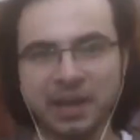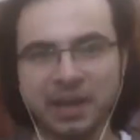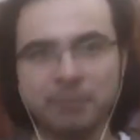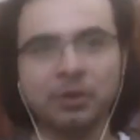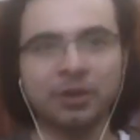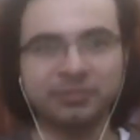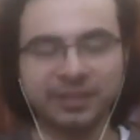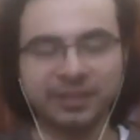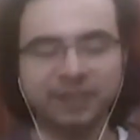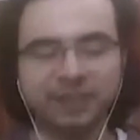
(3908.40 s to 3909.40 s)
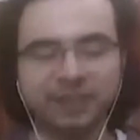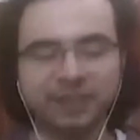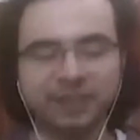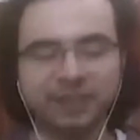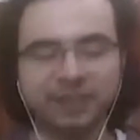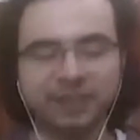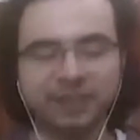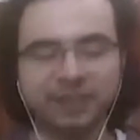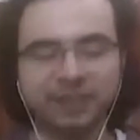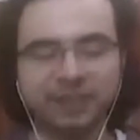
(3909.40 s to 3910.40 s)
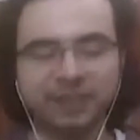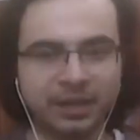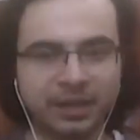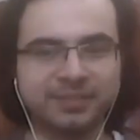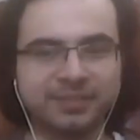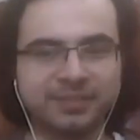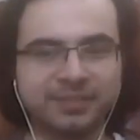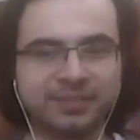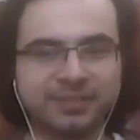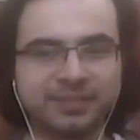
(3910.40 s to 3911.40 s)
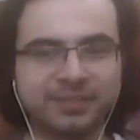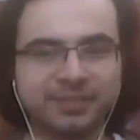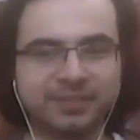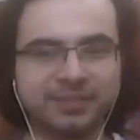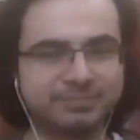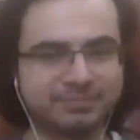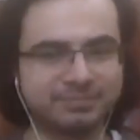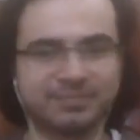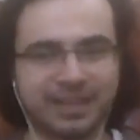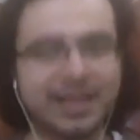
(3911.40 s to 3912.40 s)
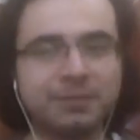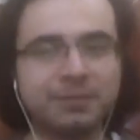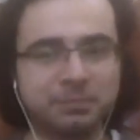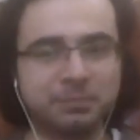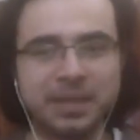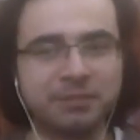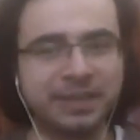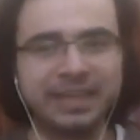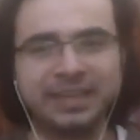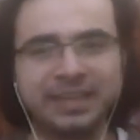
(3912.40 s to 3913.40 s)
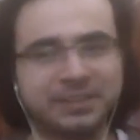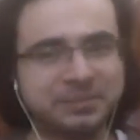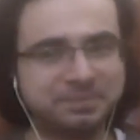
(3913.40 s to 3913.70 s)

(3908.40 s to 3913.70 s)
come across as people who are really, really sensitive in bed. Even Negan.